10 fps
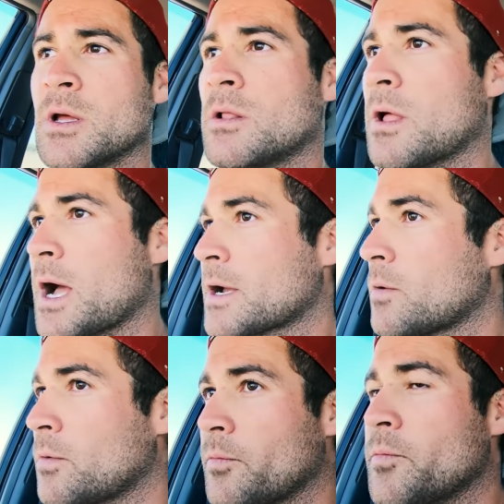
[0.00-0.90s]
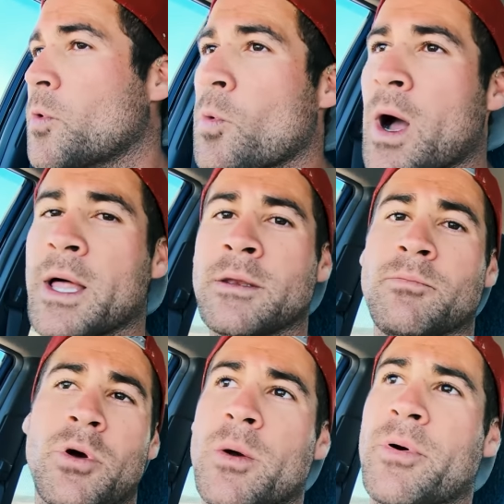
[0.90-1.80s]
Like, one
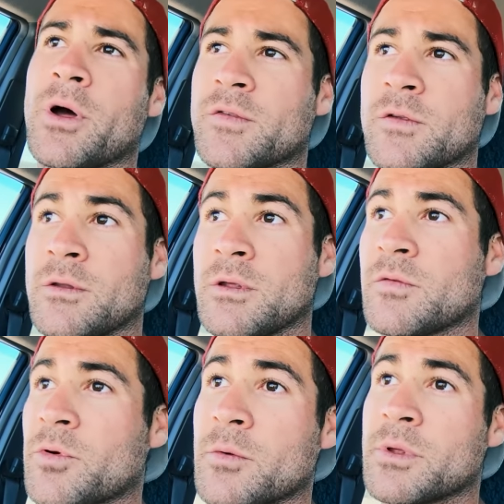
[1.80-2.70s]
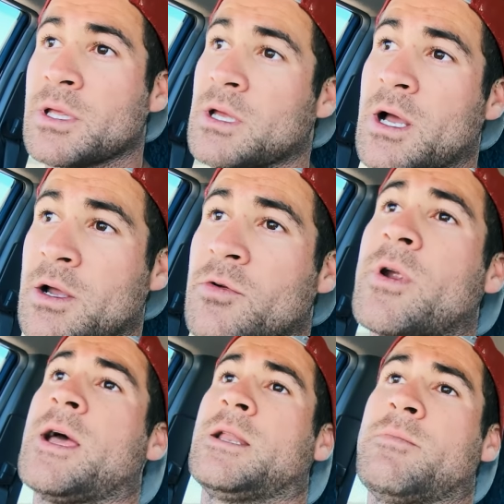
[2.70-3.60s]
per person is probably a
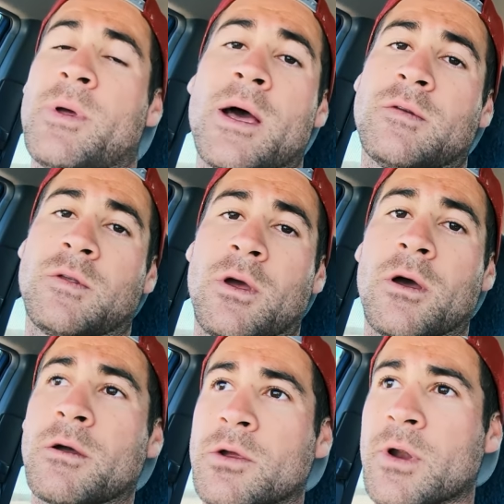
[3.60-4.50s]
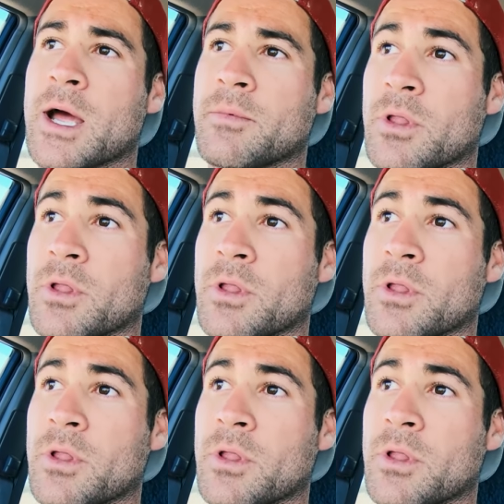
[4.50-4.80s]
great amount to go and grab.